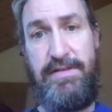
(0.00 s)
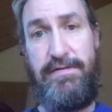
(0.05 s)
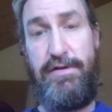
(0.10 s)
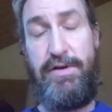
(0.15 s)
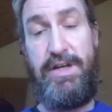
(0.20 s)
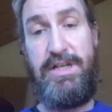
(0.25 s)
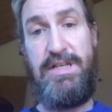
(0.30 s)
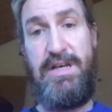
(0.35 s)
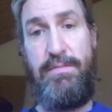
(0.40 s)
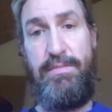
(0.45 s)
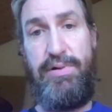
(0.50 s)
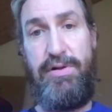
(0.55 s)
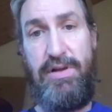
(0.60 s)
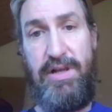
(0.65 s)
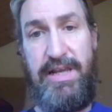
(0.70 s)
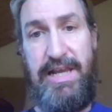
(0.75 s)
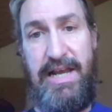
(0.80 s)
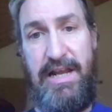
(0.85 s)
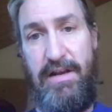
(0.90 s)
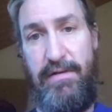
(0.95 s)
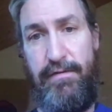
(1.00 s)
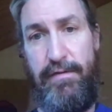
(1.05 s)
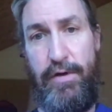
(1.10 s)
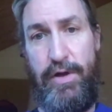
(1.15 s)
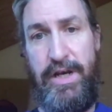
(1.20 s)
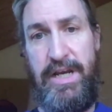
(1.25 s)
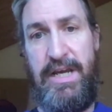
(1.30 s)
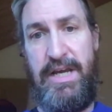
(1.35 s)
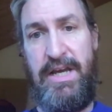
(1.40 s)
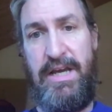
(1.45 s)
For example,
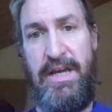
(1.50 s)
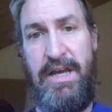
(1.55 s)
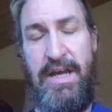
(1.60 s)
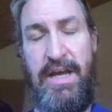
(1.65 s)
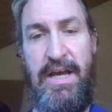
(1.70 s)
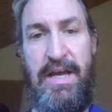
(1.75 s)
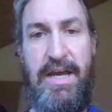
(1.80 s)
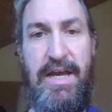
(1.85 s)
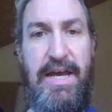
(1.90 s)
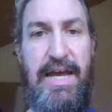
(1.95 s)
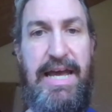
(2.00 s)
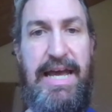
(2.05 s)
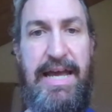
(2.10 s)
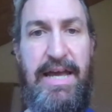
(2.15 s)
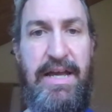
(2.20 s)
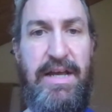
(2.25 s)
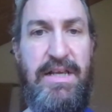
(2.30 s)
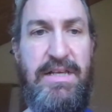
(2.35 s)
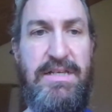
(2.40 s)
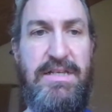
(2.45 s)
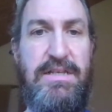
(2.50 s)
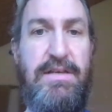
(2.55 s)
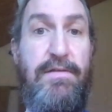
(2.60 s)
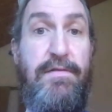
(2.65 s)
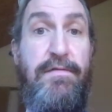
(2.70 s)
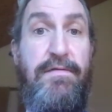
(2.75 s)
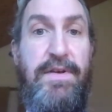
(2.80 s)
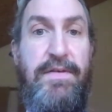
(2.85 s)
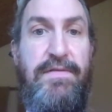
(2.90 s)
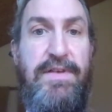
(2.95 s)
California has
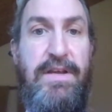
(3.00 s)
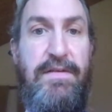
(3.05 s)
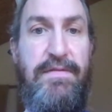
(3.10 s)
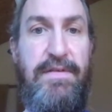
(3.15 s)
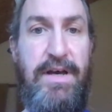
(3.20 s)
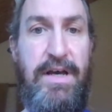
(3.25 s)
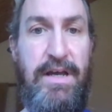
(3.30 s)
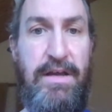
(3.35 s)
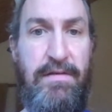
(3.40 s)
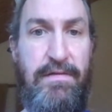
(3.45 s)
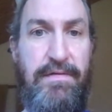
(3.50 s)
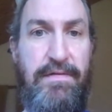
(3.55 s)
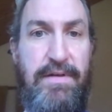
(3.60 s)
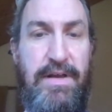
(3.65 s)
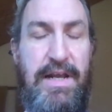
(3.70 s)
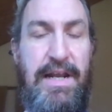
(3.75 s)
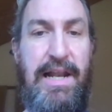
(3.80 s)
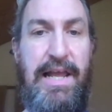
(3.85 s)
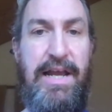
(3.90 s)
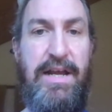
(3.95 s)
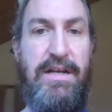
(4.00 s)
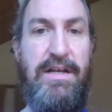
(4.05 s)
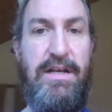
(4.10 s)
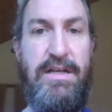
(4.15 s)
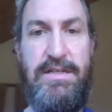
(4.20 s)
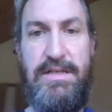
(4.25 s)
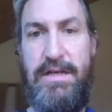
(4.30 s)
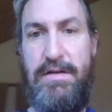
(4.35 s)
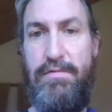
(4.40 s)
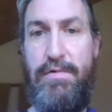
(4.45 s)
55
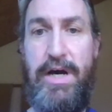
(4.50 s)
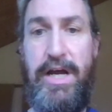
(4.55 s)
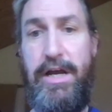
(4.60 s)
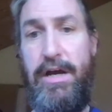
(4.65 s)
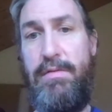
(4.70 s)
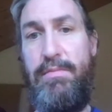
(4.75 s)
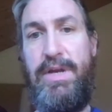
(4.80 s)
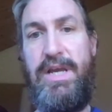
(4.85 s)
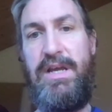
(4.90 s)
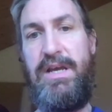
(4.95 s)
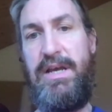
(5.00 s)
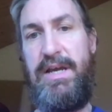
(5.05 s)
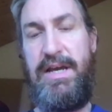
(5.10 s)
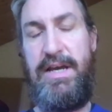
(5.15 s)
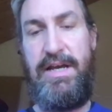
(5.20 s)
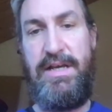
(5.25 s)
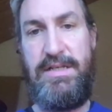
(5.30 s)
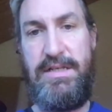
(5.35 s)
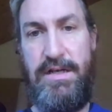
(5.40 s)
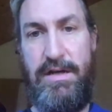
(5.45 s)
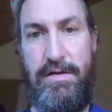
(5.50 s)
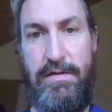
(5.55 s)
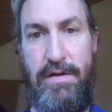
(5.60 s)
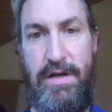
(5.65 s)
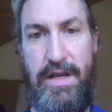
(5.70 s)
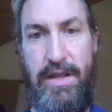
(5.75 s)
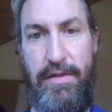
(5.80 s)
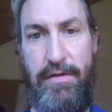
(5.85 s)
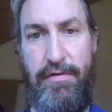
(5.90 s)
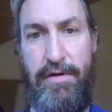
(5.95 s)
electors and Wyoming has
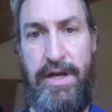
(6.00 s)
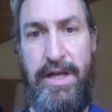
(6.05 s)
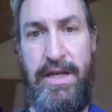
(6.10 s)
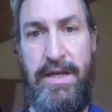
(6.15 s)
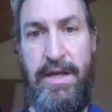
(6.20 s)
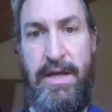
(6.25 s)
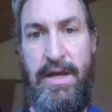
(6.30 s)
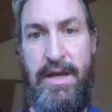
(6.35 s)
only 3.